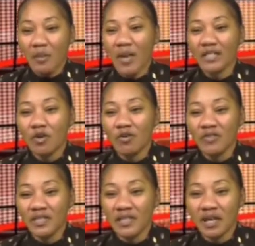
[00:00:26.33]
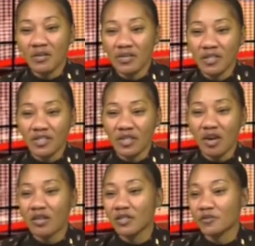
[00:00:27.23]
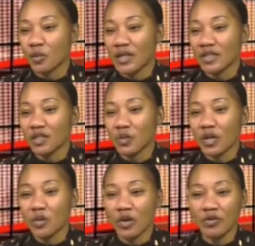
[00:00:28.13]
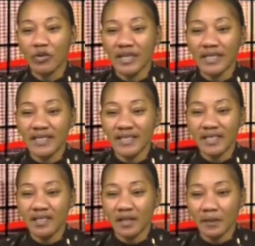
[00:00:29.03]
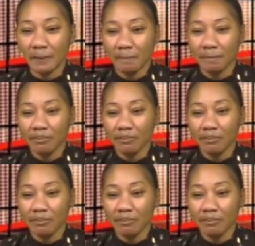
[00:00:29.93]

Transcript: Met Office announces start of 2021 rainy season.